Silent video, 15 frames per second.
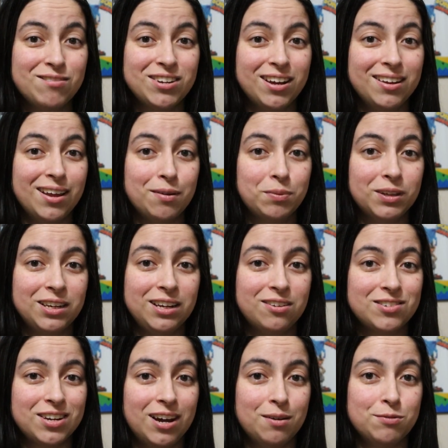I've done that
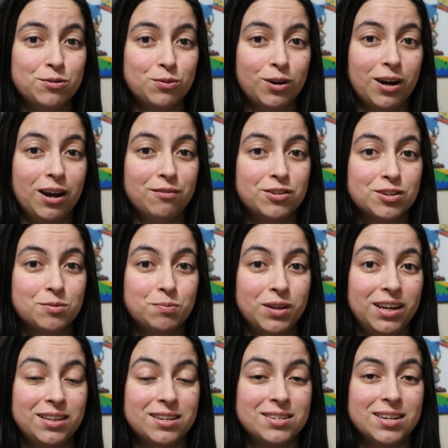plenty of times where I've just
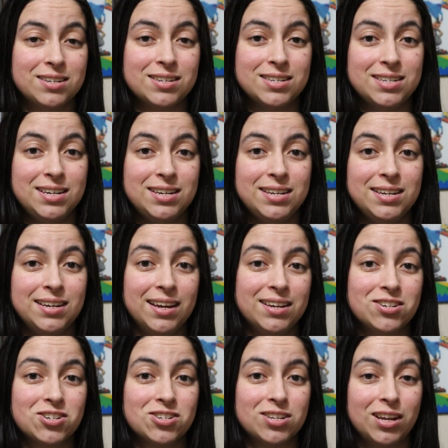played this as a CD
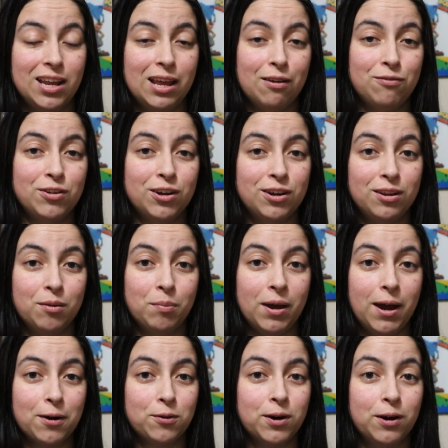and just left it in the
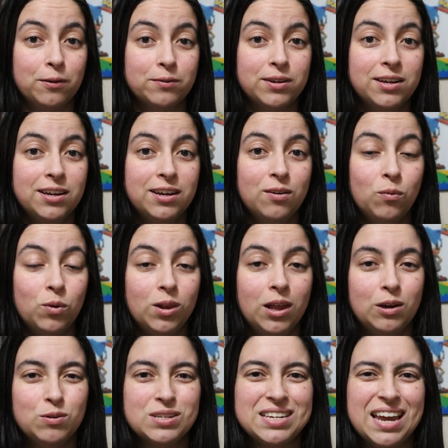background while
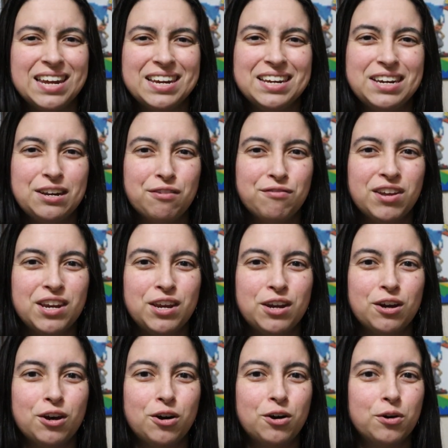I was editing a
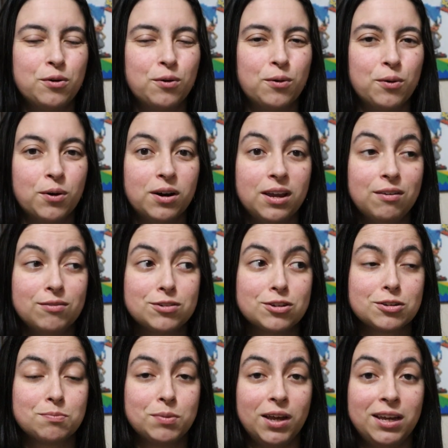video or even
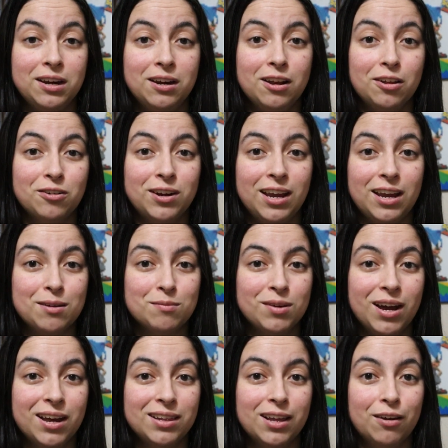just playing another game.
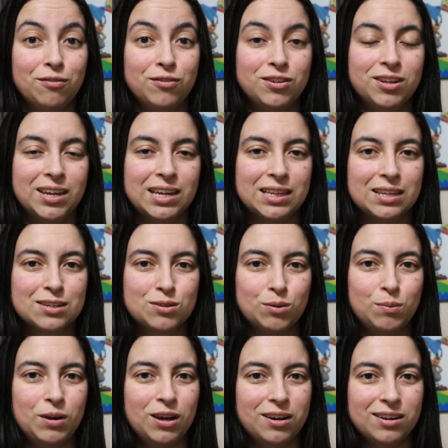I left, like this
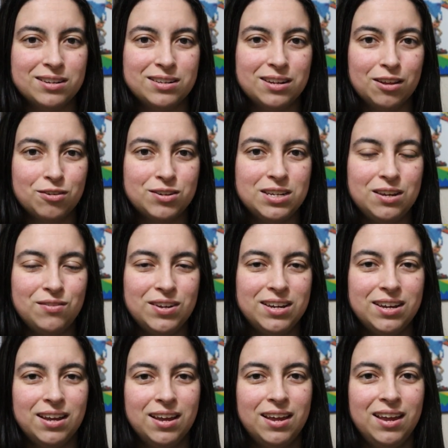would be on another
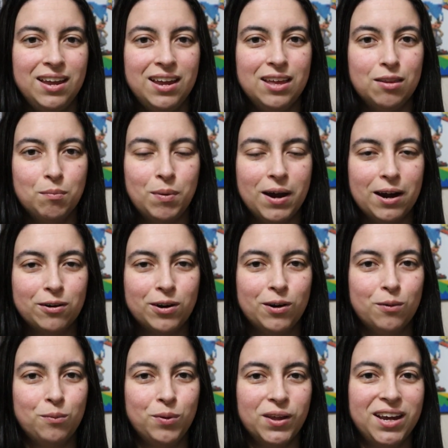TV in the
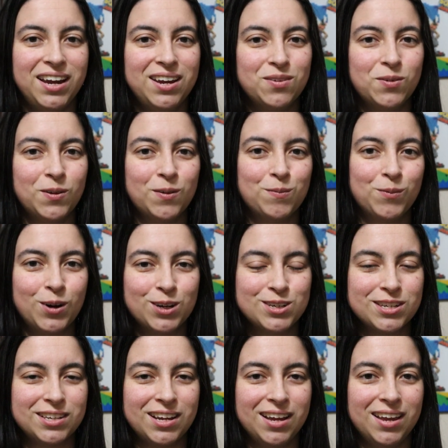background playing while I'm
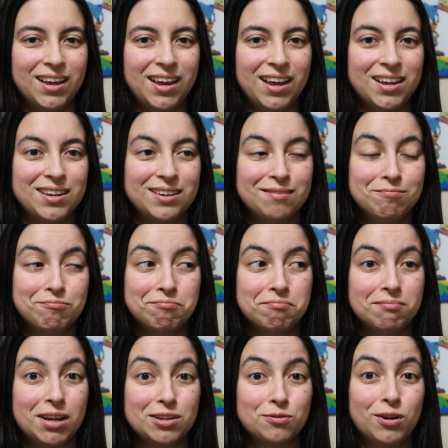watching that and
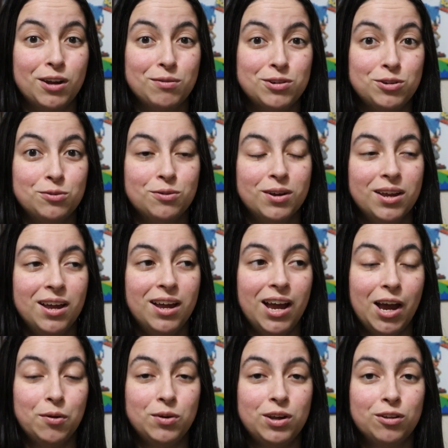that's what I would do.
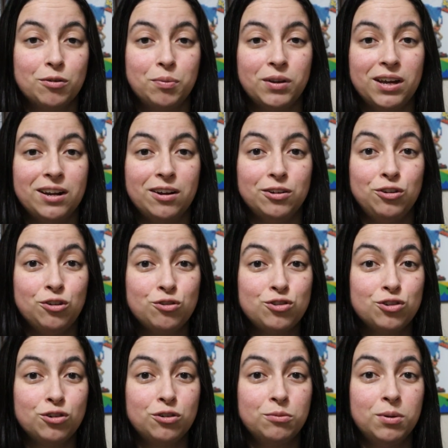I would either play it on
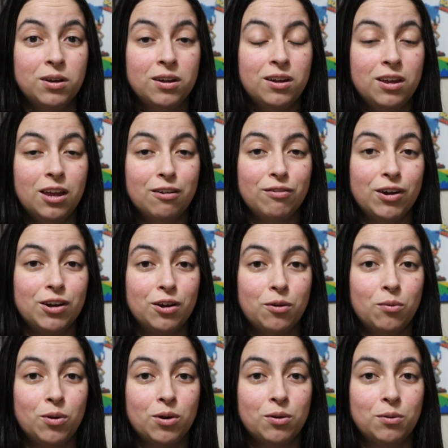YouTube if I
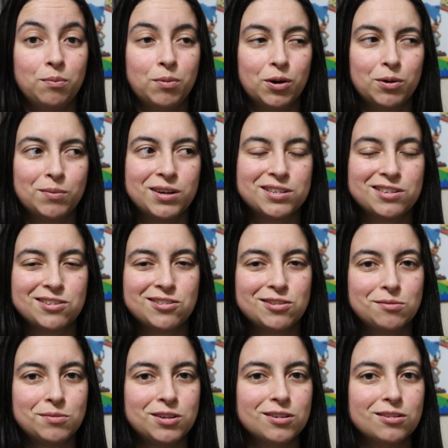didn't want to burn my
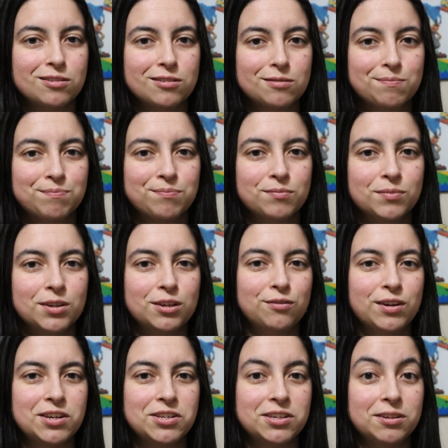system because let's
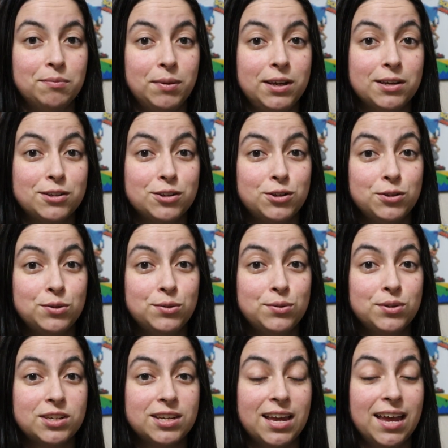face it,
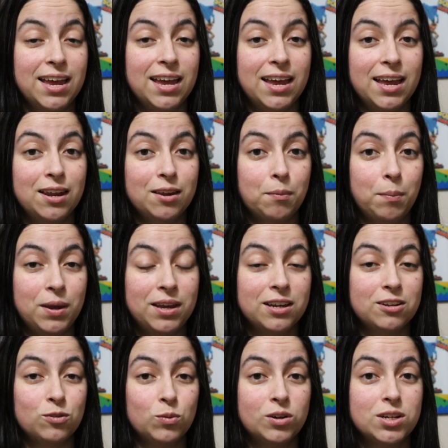PS2s and
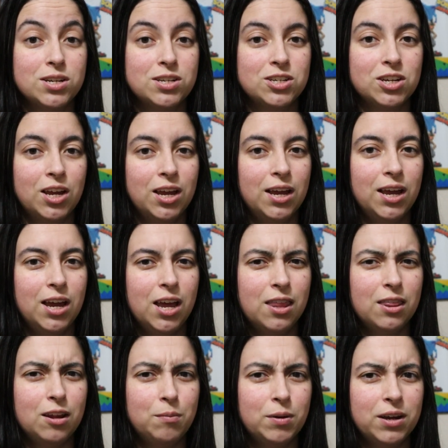PS1s,
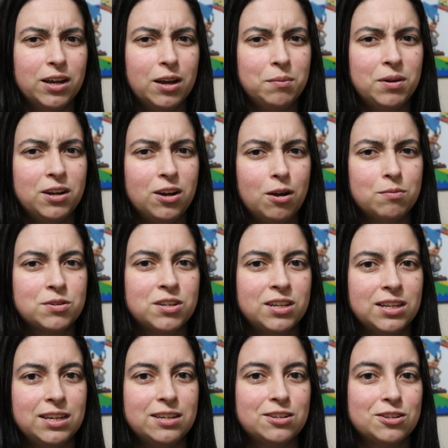they're becoming
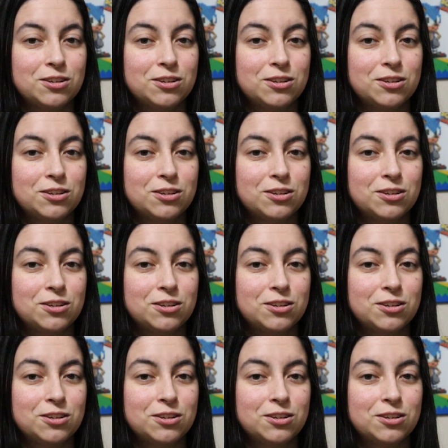obsolete.